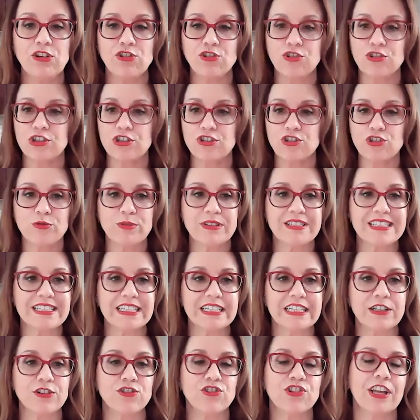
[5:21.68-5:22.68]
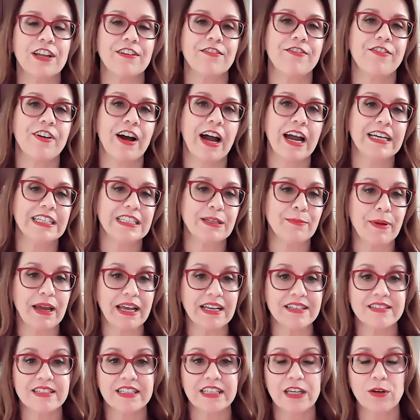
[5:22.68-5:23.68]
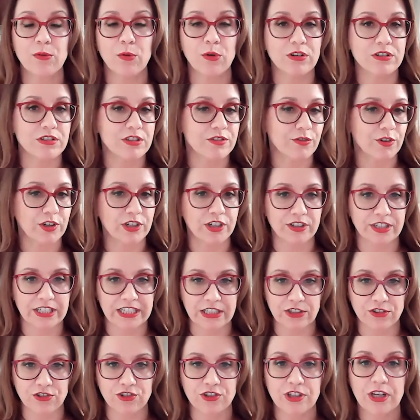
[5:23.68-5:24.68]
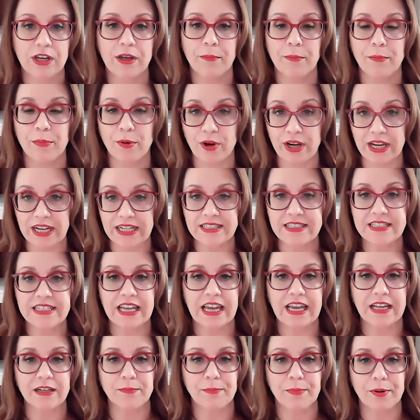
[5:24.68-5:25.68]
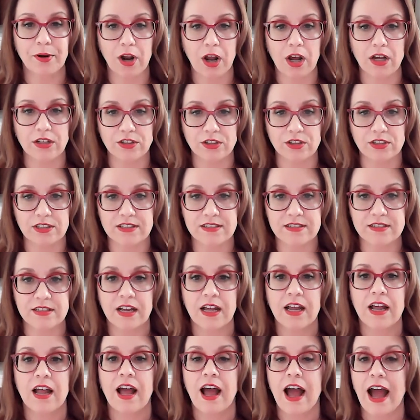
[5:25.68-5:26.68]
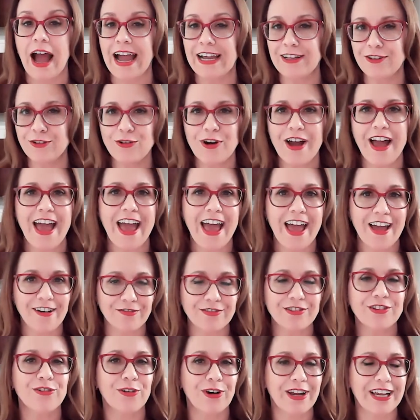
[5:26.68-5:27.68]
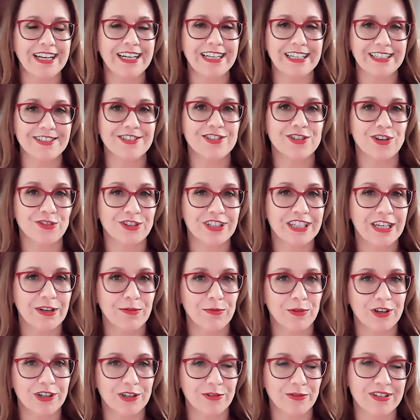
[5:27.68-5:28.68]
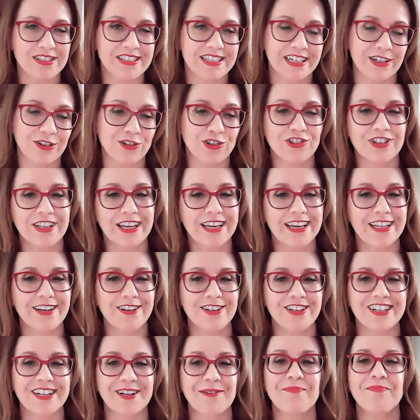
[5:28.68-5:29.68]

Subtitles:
sure to research and find the best keywords for your niche, brands, and products. I do have trainings on keyword research. Take a look.